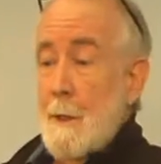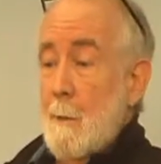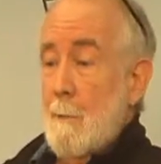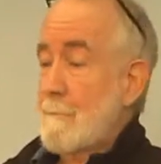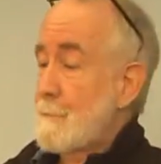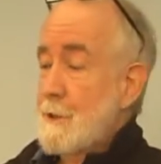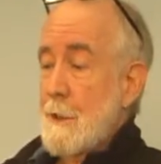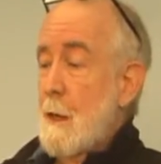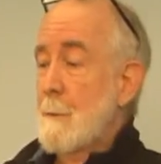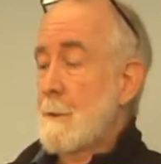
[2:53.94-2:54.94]

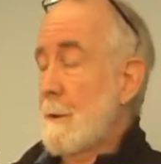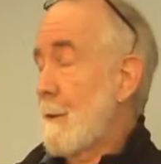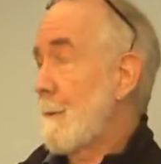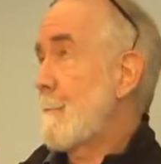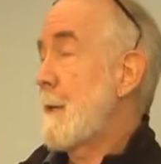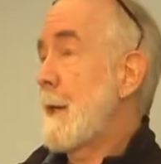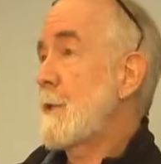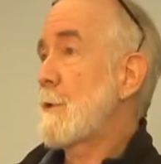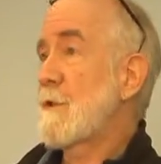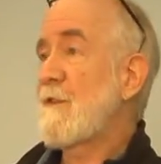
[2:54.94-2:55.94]

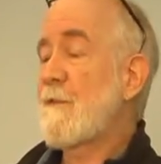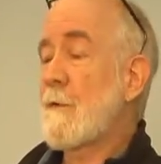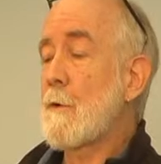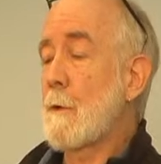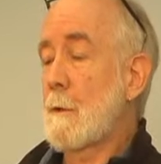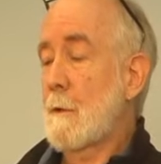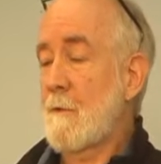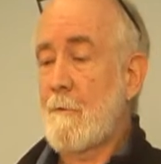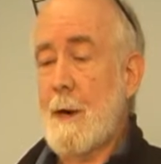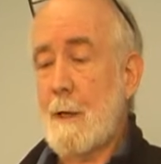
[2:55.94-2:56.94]
Nature is full
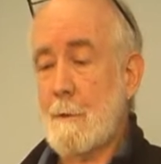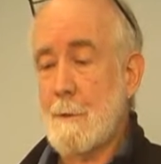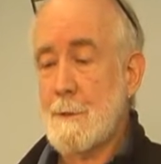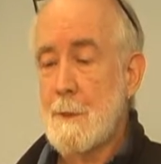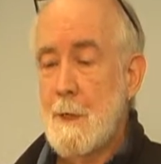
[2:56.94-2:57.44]
of fractals.